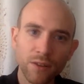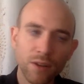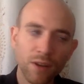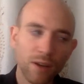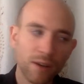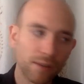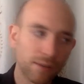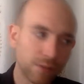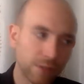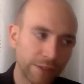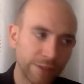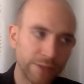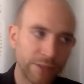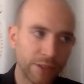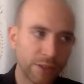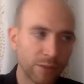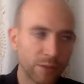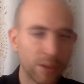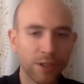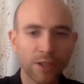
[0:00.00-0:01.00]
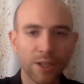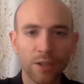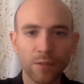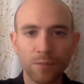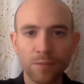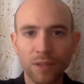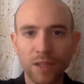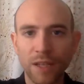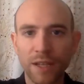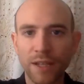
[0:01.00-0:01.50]
of living, working,
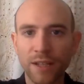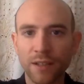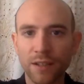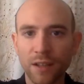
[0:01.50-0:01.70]
playing,